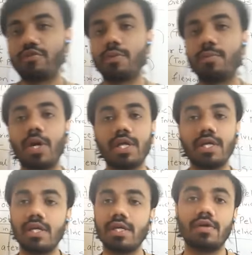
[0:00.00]
of the
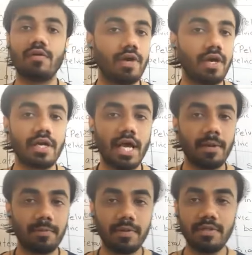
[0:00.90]
body, where it
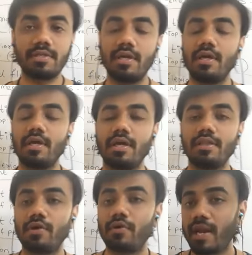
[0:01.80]
happens in
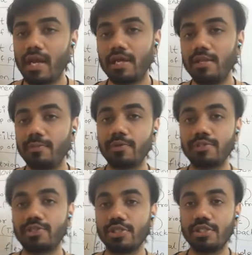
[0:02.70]
the triangle
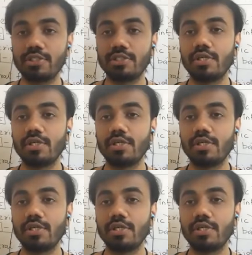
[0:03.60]
postures